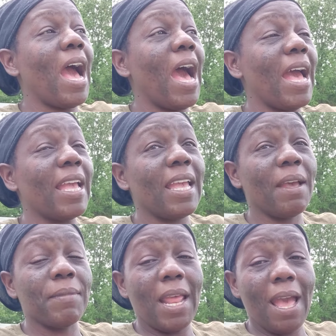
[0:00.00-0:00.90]
I
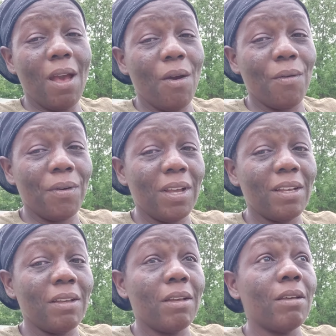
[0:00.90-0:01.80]
am now
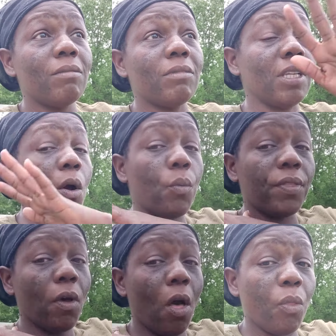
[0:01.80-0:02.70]
done
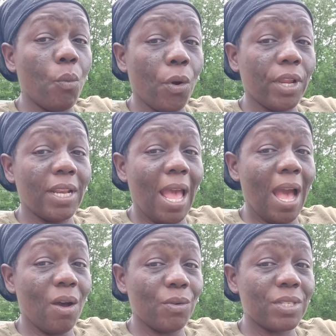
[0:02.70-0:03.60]
with all the work in the
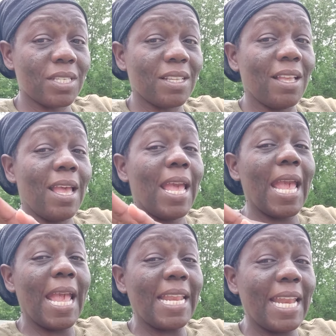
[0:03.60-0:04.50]
house.
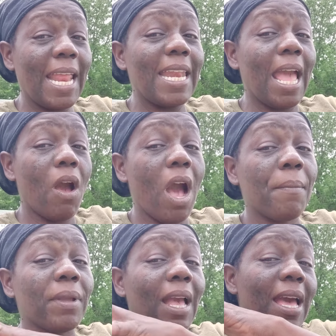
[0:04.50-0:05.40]
And now
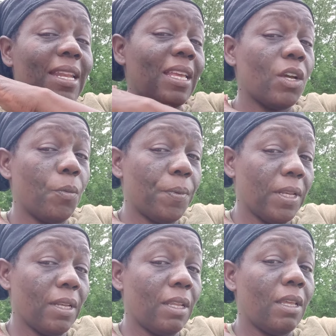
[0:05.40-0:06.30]
I'm kind of
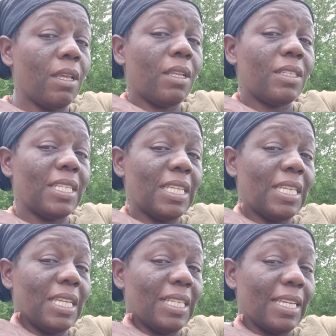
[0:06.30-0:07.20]
helping
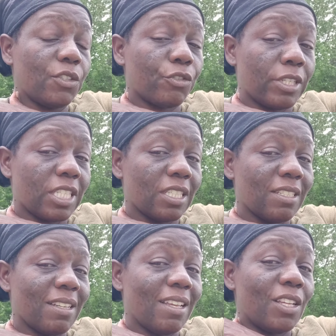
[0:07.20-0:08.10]
the
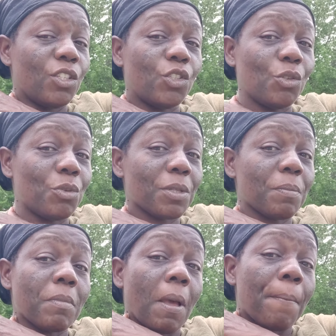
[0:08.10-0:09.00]
electrician do
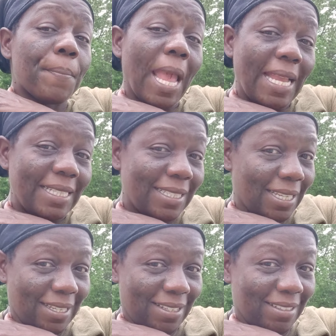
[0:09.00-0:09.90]
some
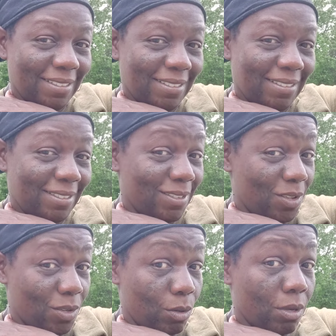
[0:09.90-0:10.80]
painting.
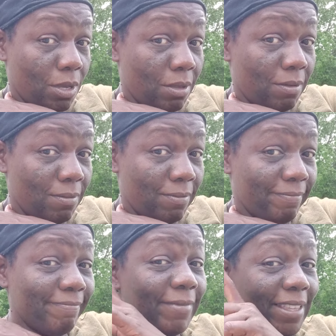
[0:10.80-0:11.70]
Okay.
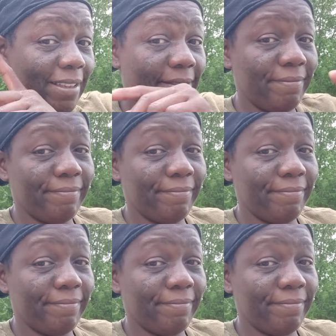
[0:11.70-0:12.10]
Yeah.